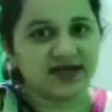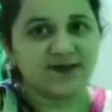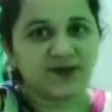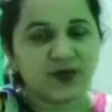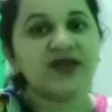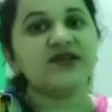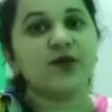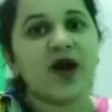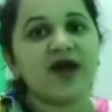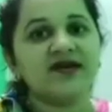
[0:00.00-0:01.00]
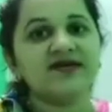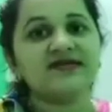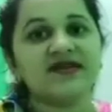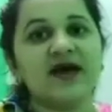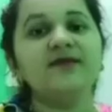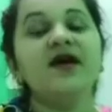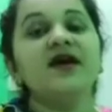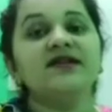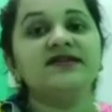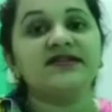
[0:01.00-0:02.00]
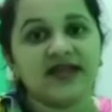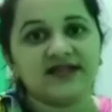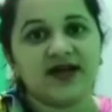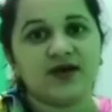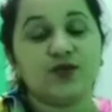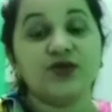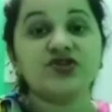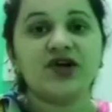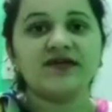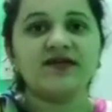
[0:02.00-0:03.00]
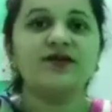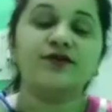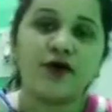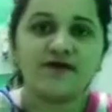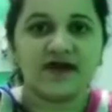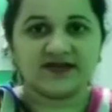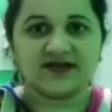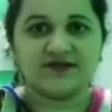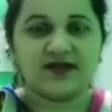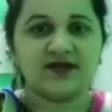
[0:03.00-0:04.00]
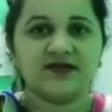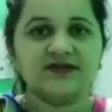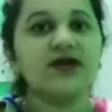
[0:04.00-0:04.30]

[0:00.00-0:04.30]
Okay, it requires some data, which are the raw facts and figures.